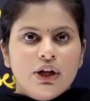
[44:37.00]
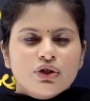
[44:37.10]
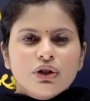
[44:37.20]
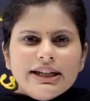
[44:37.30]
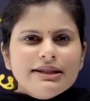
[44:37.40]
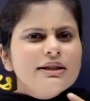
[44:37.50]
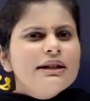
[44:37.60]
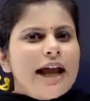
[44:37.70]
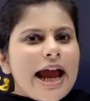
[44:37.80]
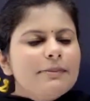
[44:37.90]
So these are
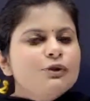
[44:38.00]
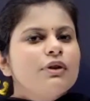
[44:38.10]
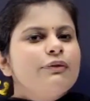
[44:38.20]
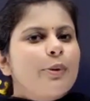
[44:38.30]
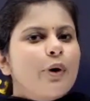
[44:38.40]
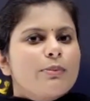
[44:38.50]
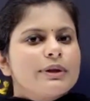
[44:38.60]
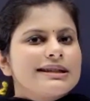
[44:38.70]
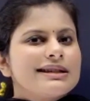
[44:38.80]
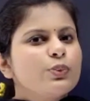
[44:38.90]
the types of
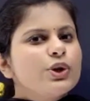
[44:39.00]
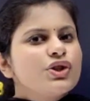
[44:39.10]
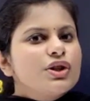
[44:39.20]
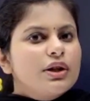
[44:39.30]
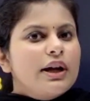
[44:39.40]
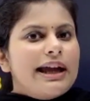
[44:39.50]
promises which